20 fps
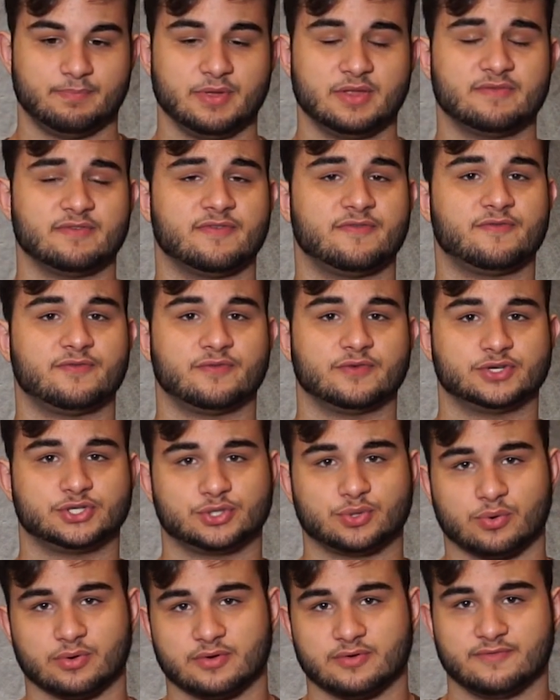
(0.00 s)
bit of a
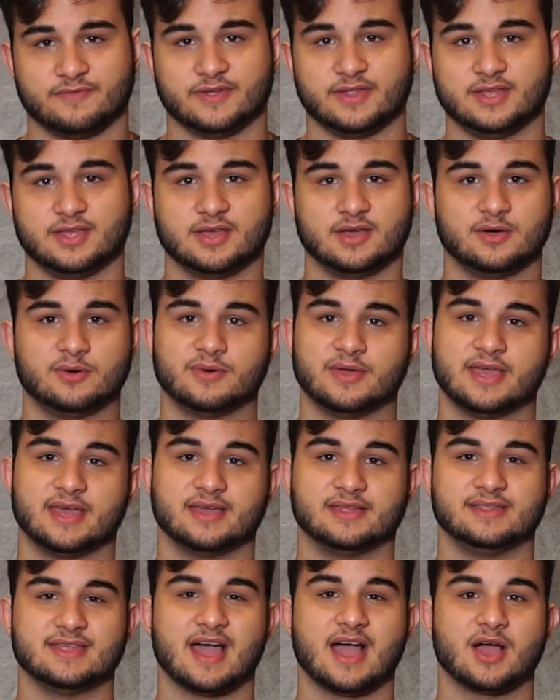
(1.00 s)
shorter video
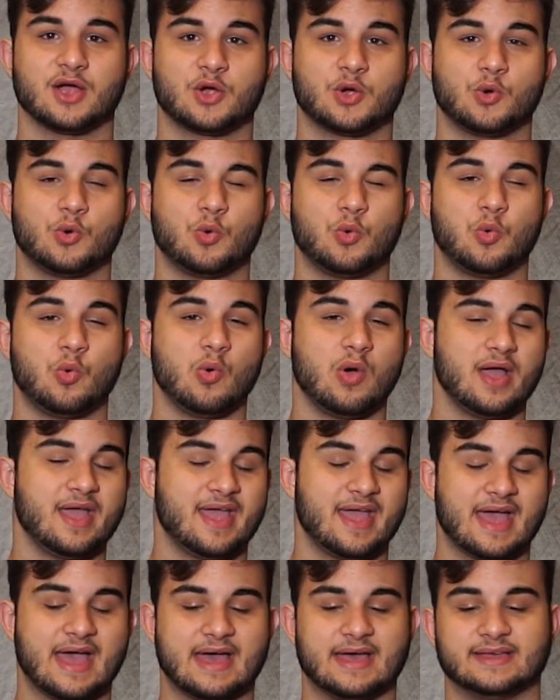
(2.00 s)
and not
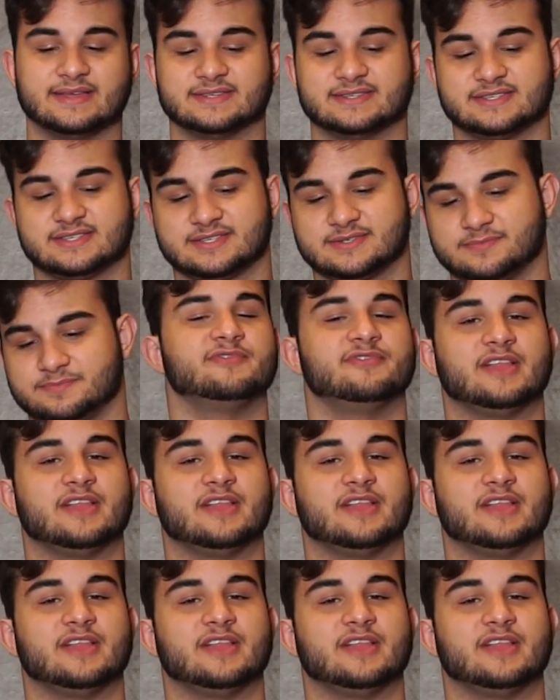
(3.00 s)
quite as